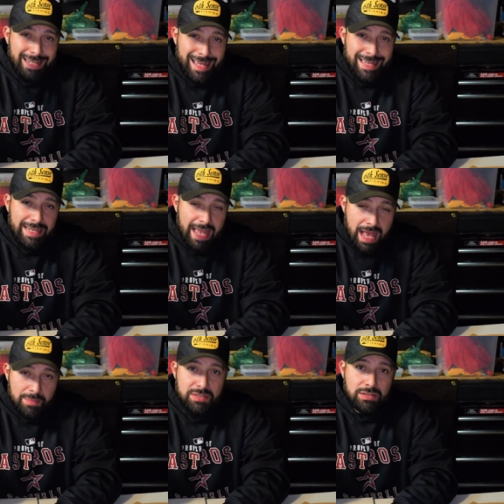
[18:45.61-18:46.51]
I
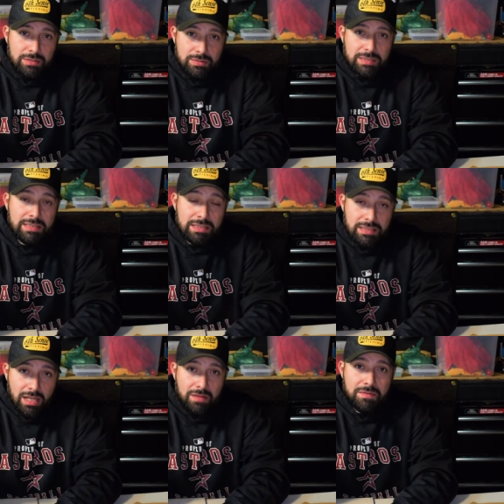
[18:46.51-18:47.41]
absolutely
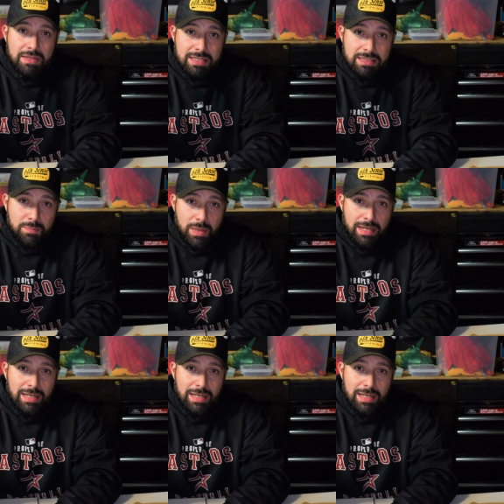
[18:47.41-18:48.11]
love this bait.